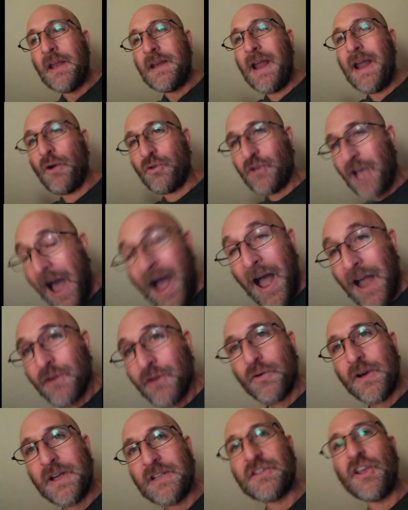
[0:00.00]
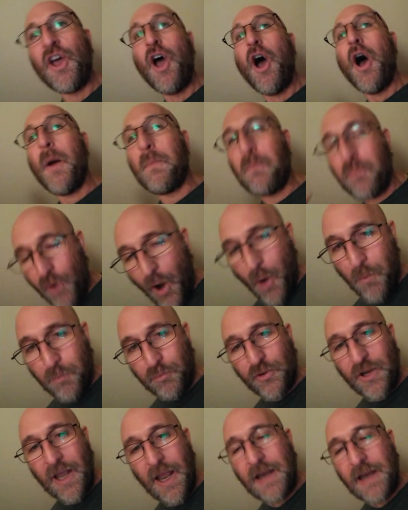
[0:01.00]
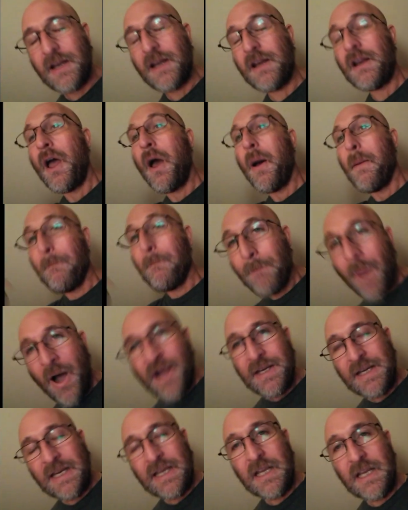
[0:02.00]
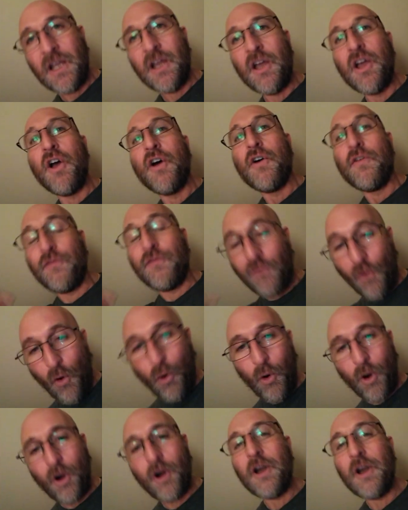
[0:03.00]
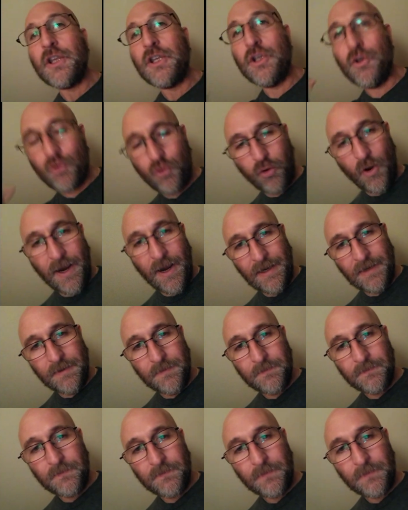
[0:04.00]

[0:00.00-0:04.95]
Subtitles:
Now, Congress appropriated money for Ukraine,